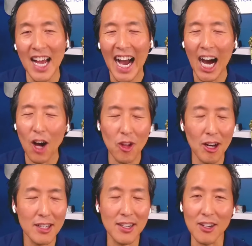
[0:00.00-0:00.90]
How long
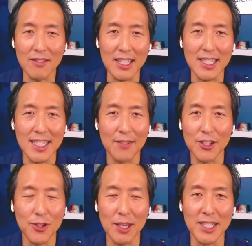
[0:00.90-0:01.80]
did all these 7
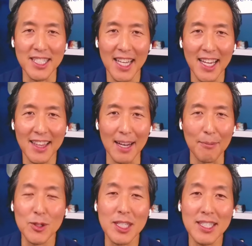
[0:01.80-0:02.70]
treatments take then? I
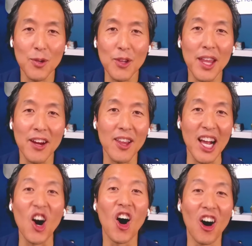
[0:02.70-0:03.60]
mean, were you there
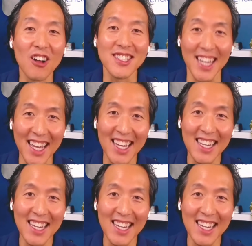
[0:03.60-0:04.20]
like all day?